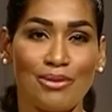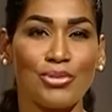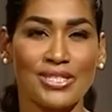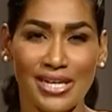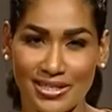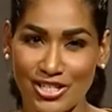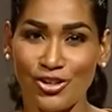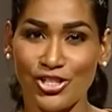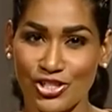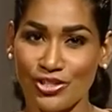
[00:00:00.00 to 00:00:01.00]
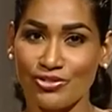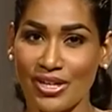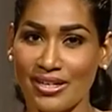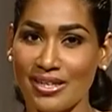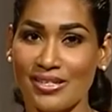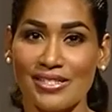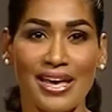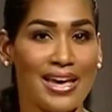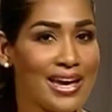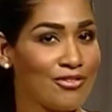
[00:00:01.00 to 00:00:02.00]
Protecting our children is
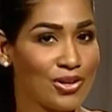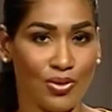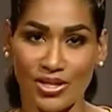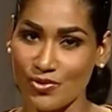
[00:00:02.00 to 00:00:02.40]
everyone's